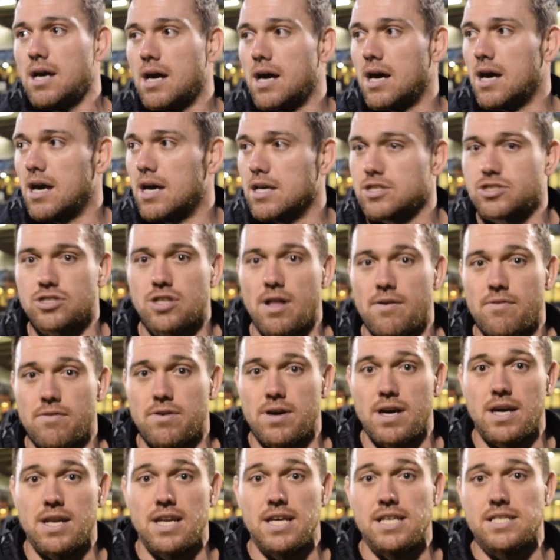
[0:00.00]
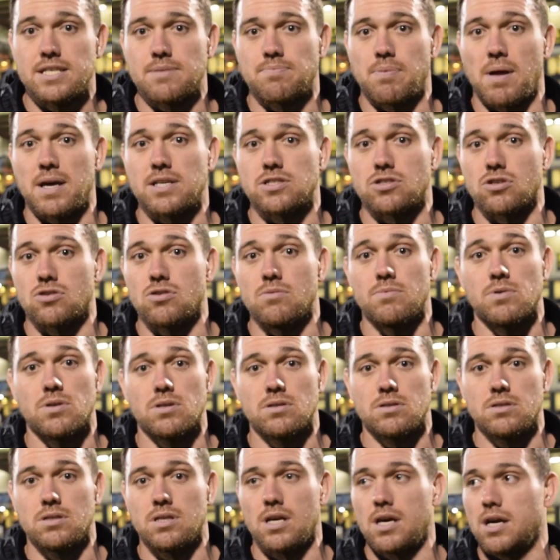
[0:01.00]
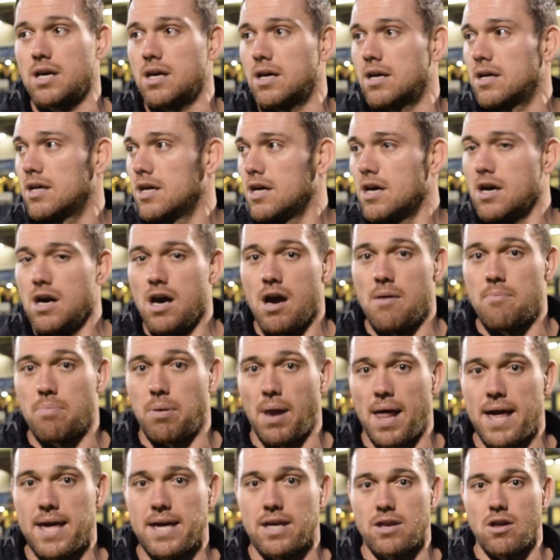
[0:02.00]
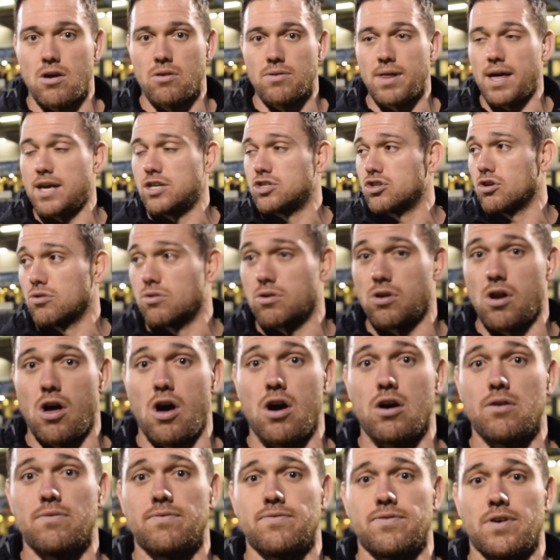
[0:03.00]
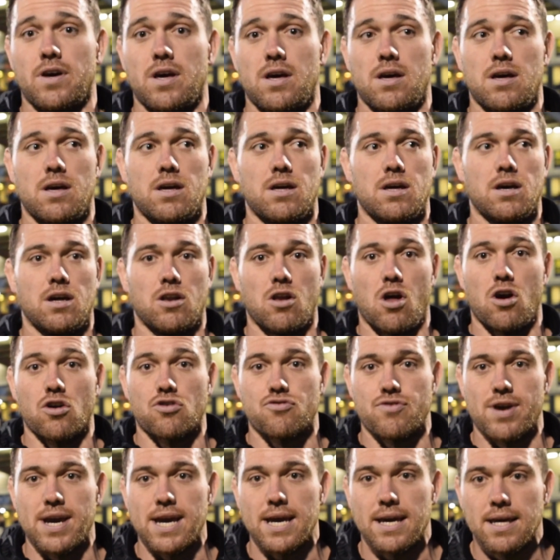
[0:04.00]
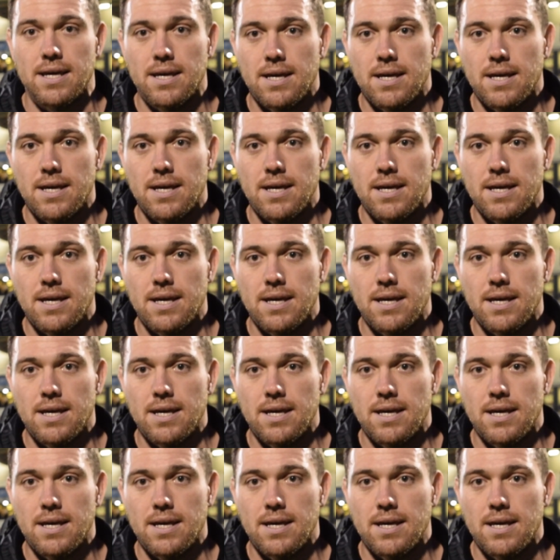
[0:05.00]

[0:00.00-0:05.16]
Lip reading: It's never an easy place to come and play. They showed a lot of grit.